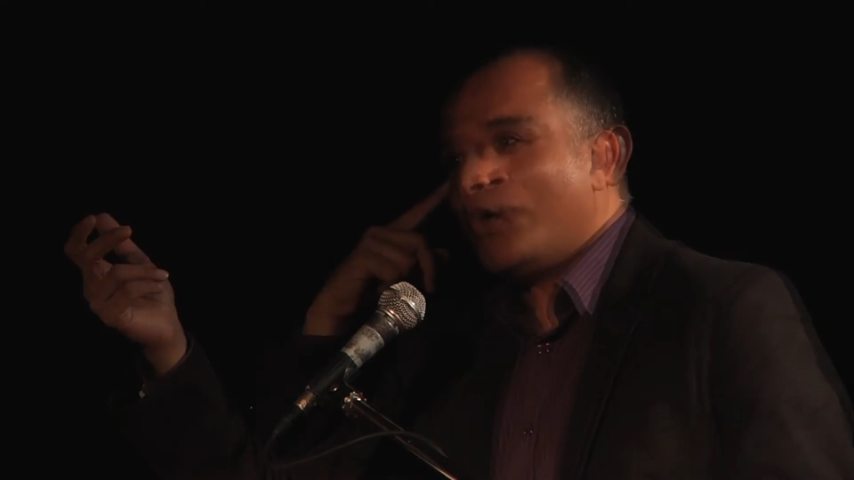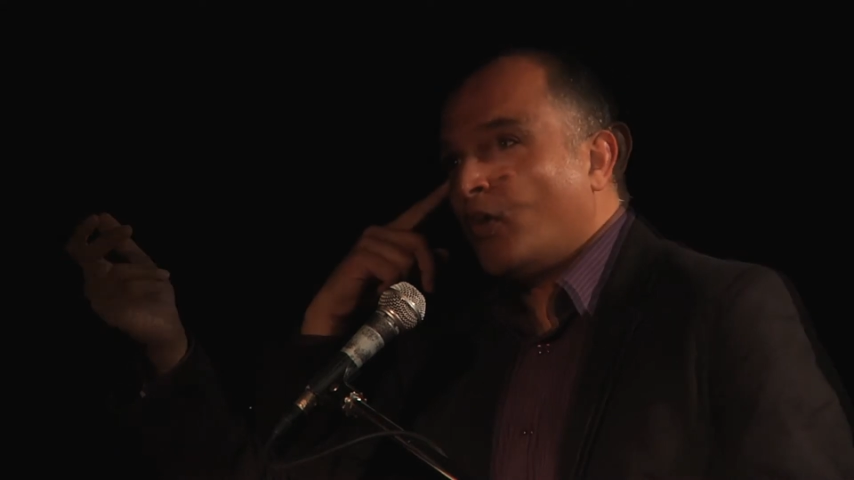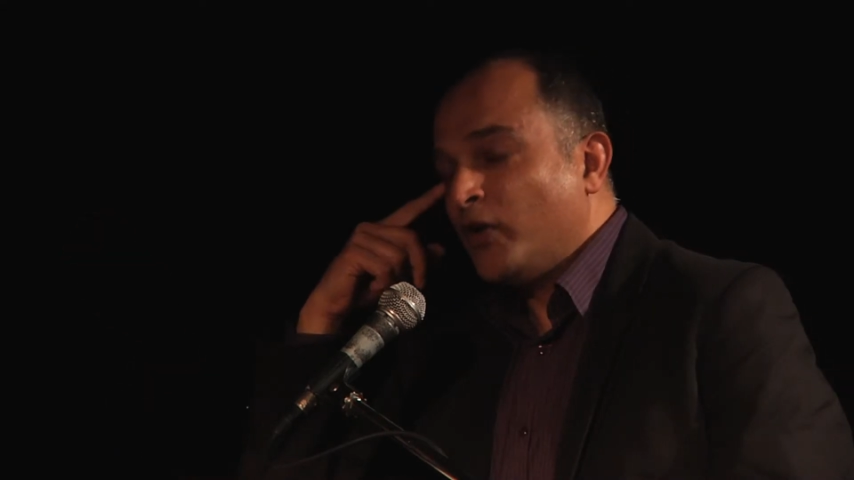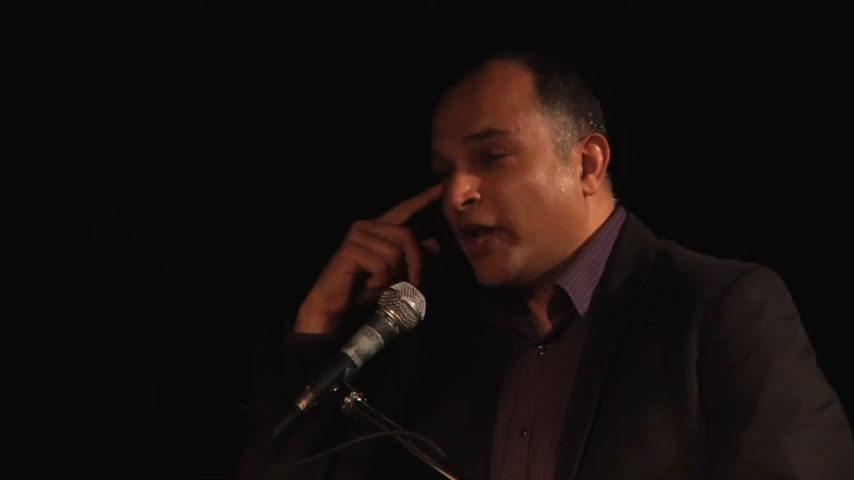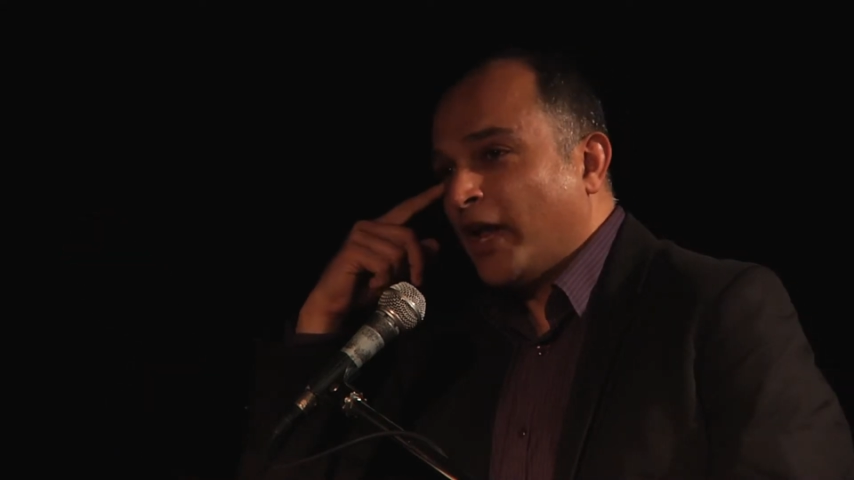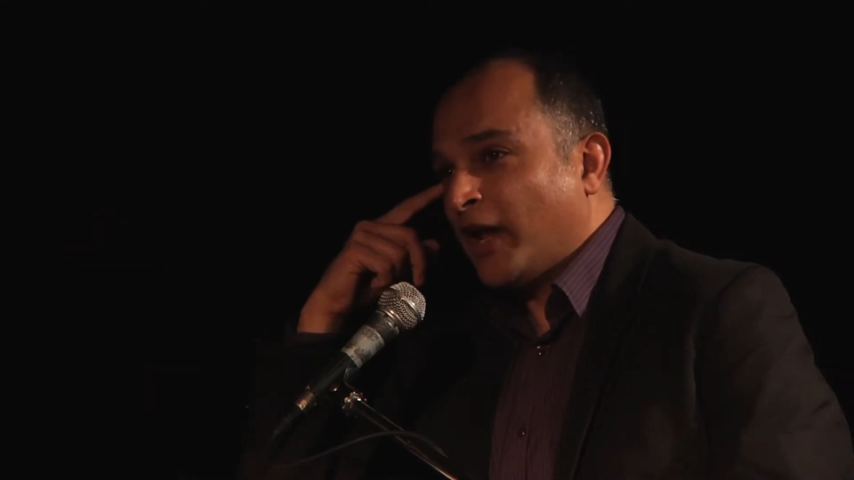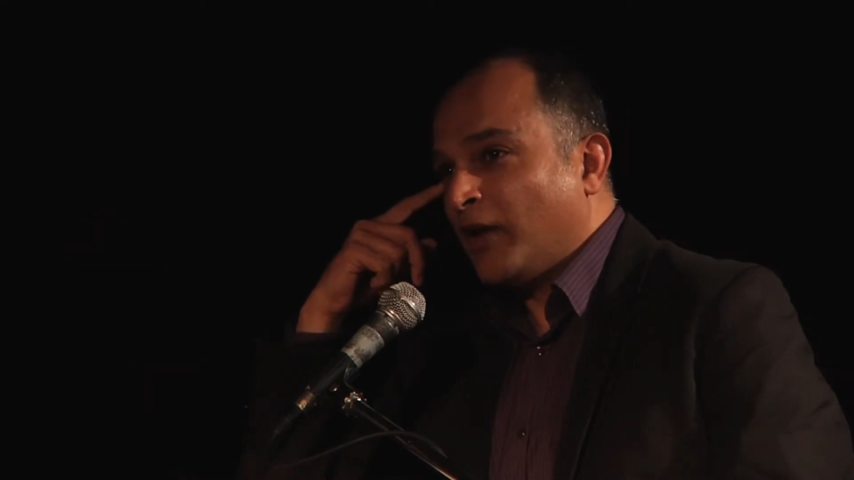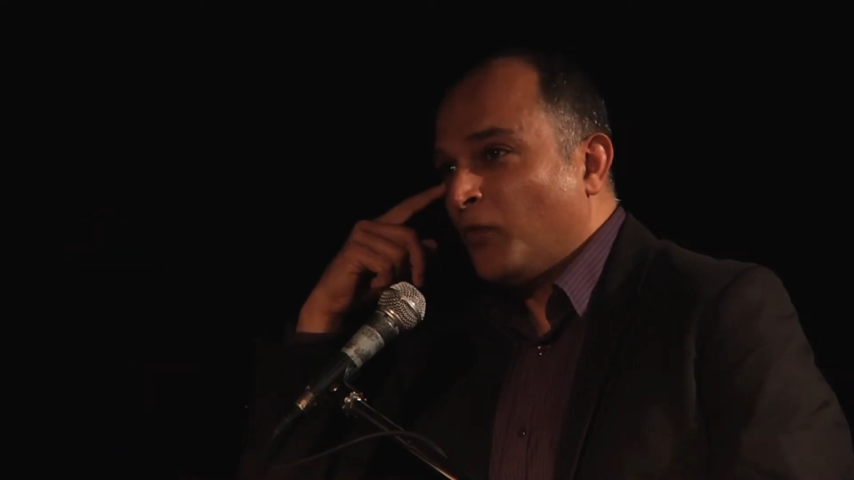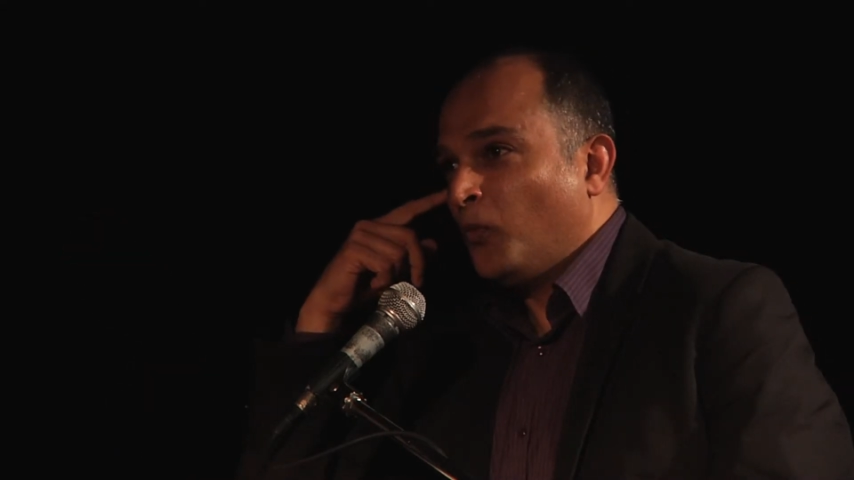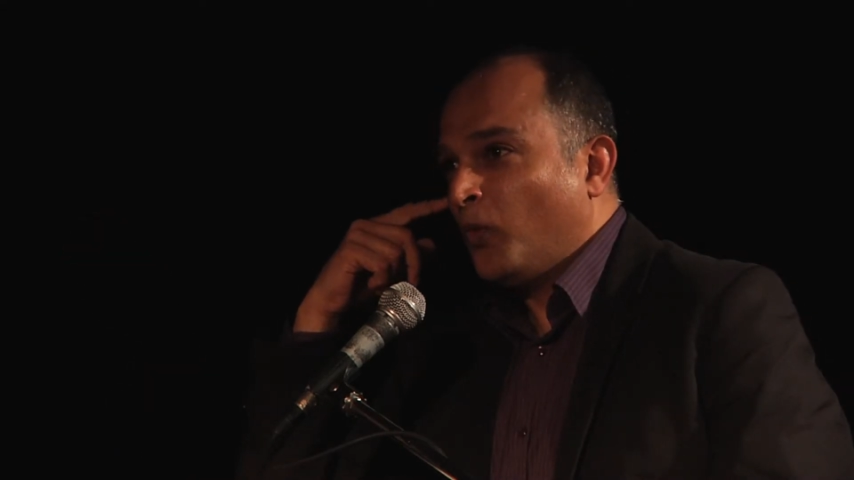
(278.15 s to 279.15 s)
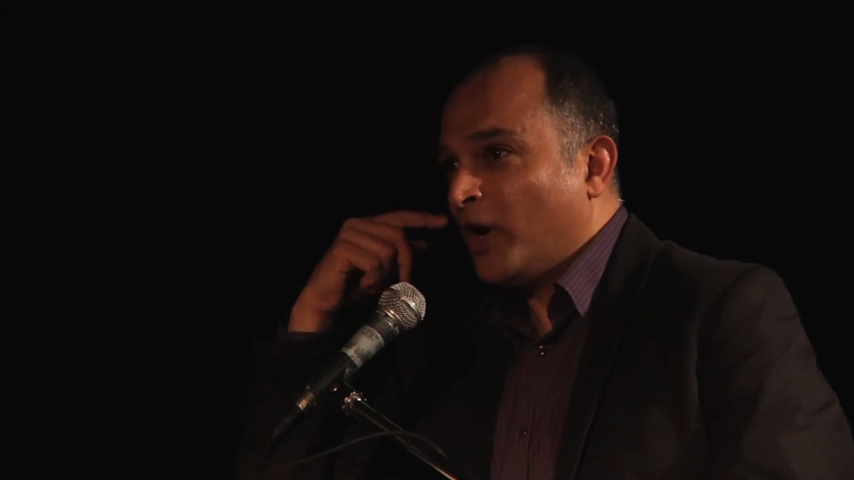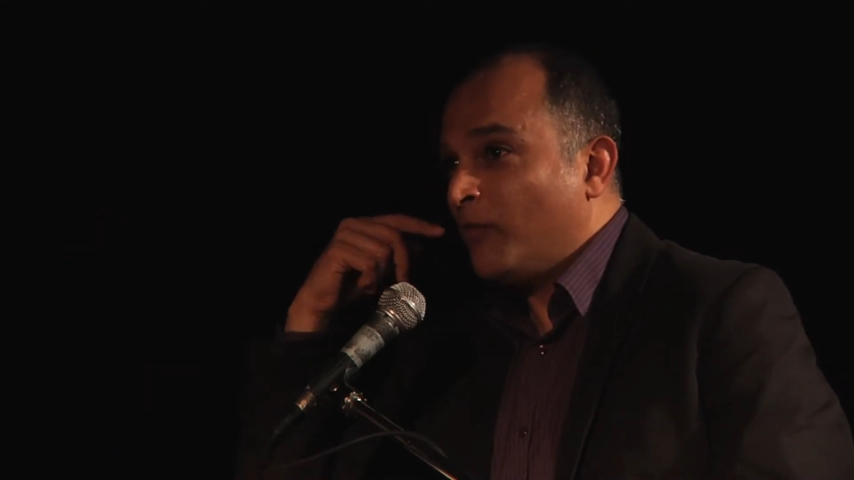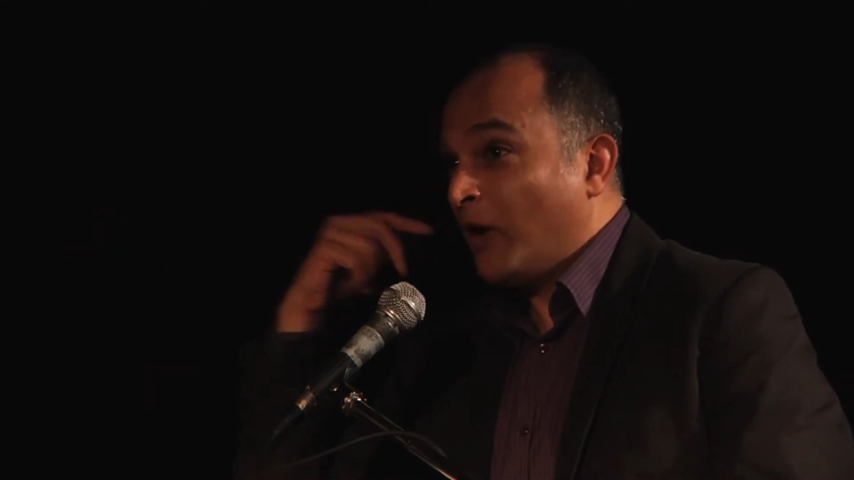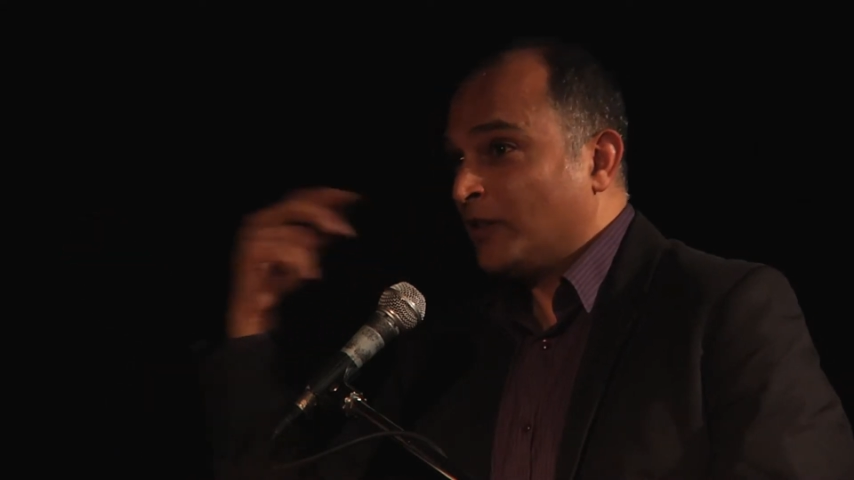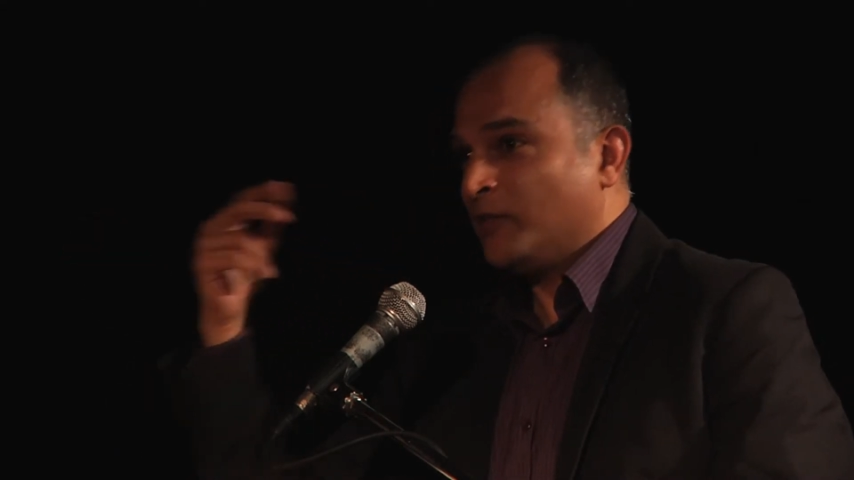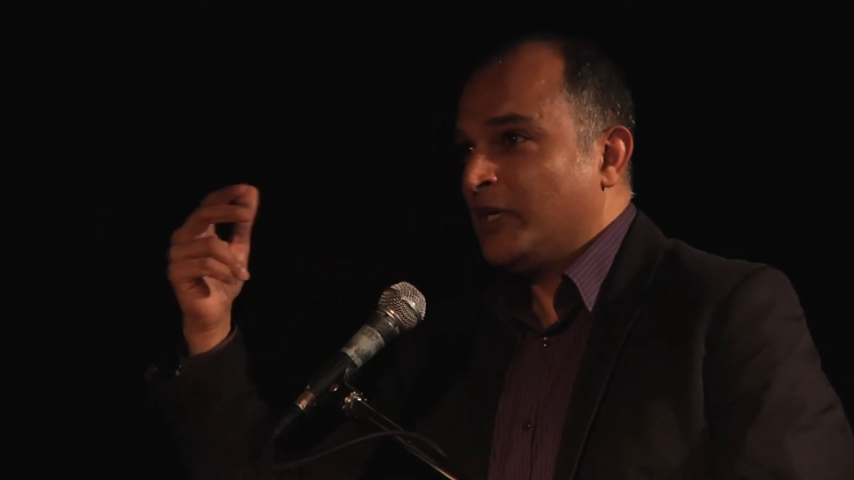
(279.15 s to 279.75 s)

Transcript: Okay, what about the